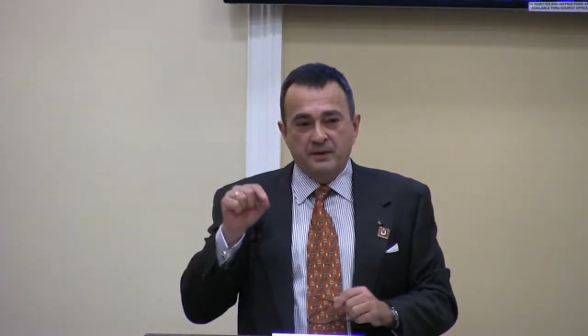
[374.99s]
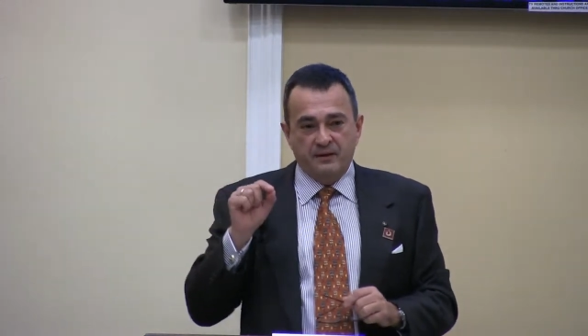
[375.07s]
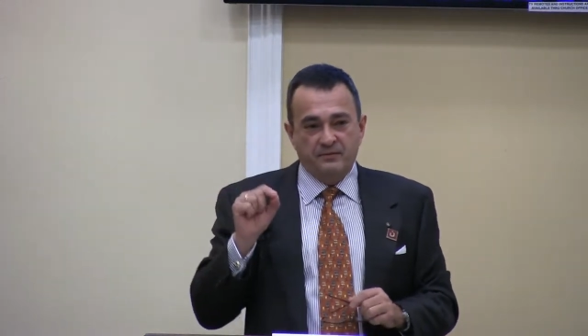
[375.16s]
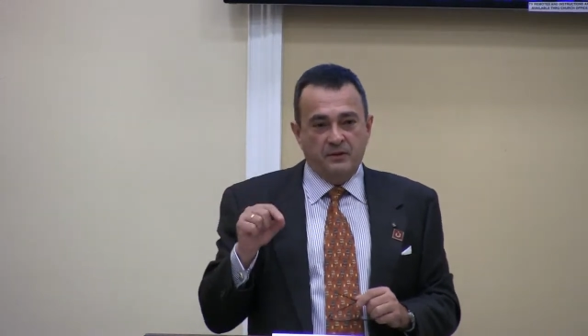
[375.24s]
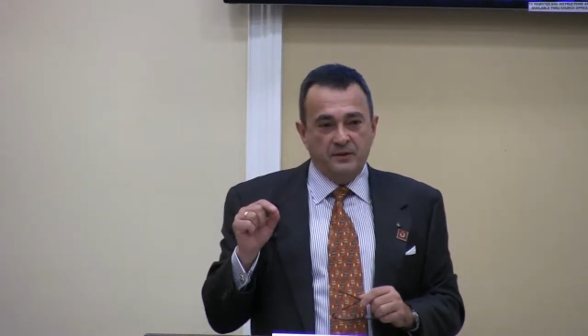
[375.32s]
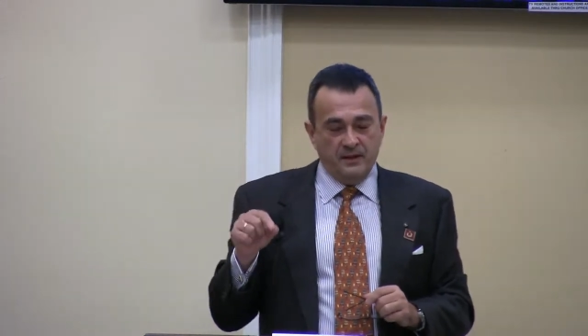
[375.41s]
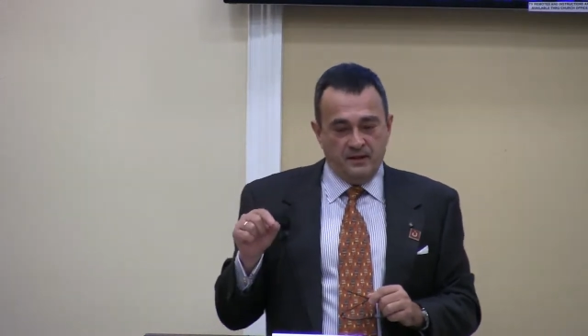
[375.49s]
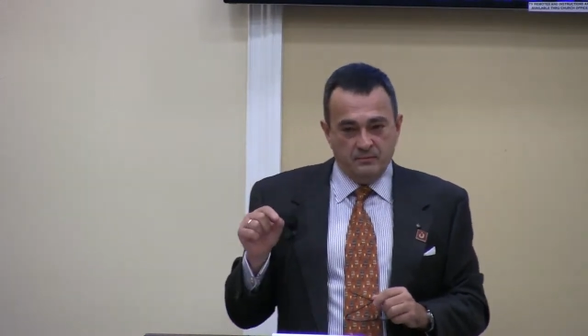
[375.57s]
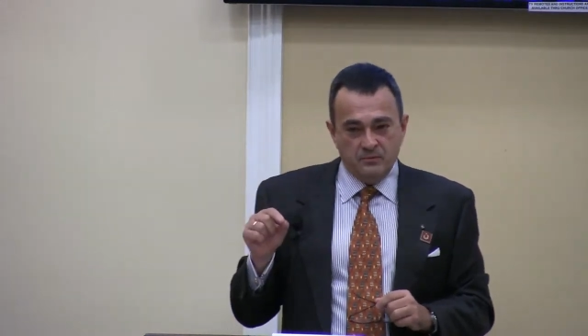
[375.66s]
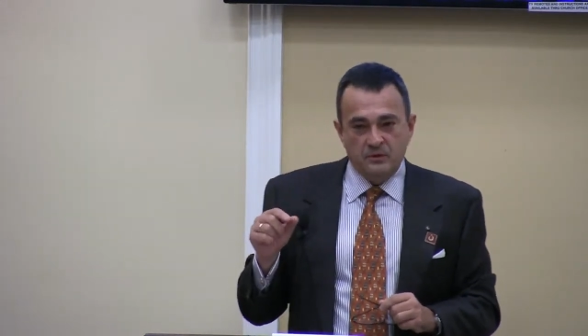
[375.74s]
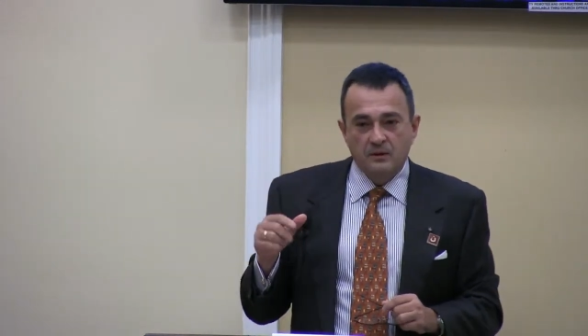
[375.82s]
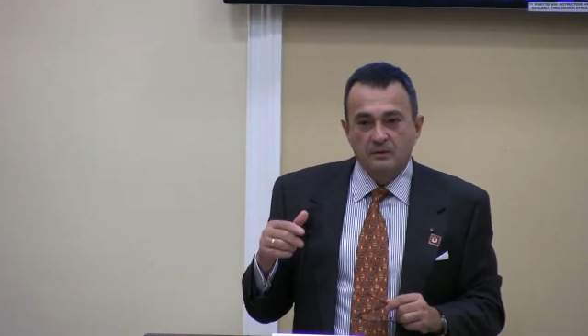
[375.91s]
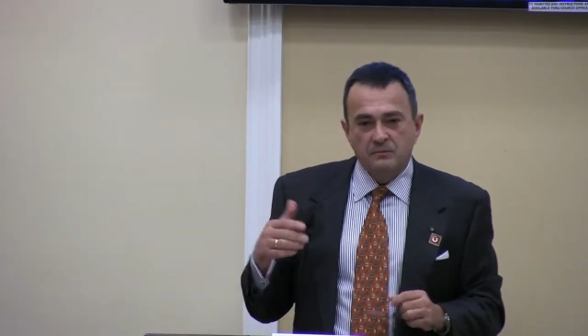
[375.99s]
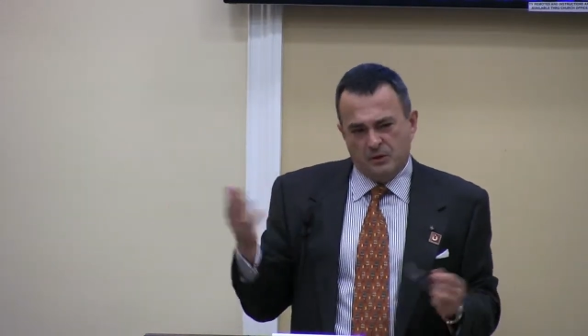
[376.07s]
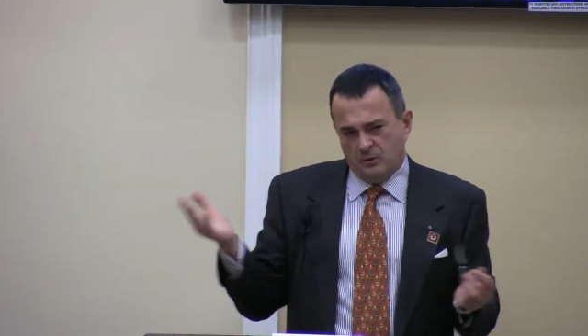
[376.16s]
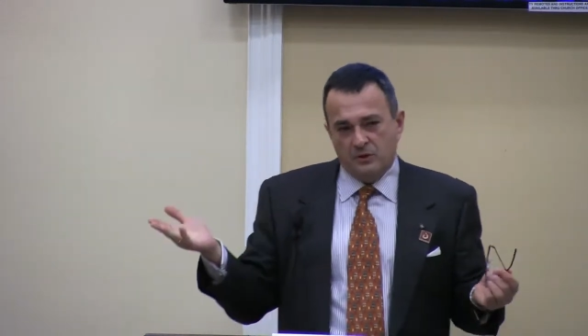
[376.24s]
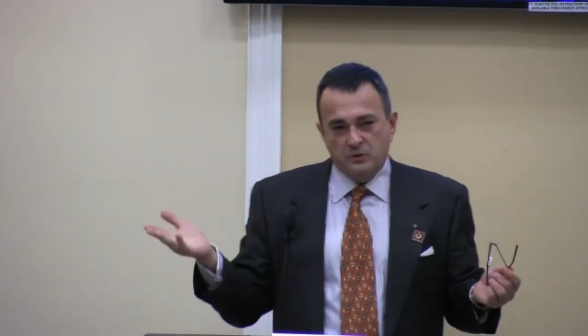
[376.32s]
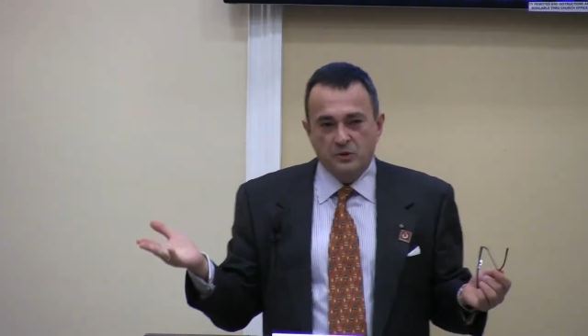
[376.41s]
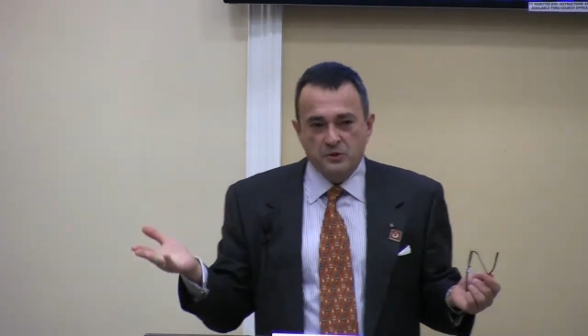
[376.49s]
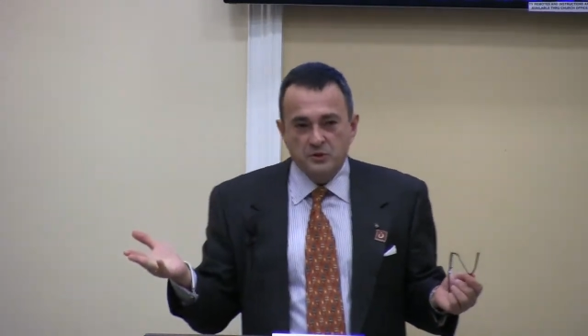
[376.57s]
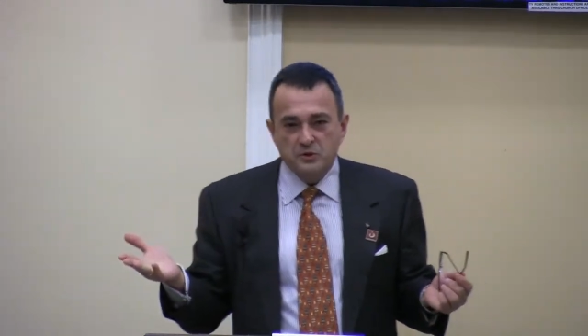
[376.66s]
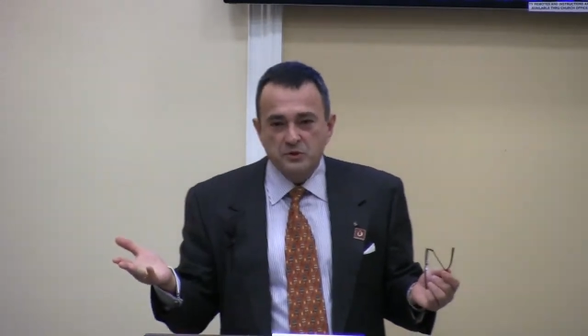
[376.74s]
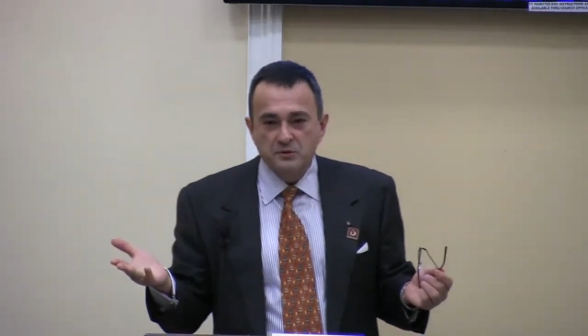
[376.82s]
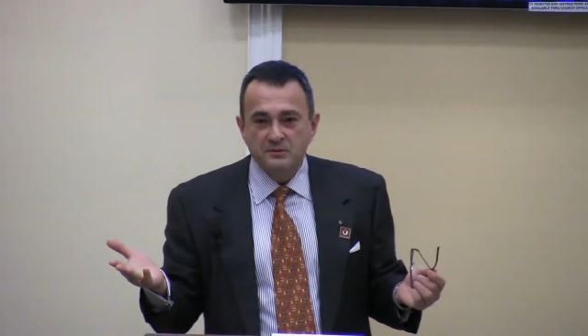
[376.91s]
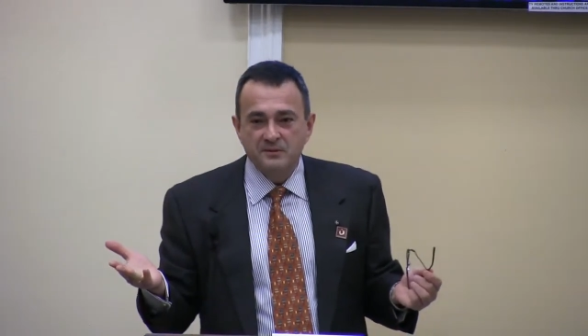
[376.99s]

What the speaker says: benevolent names that are all Turkish.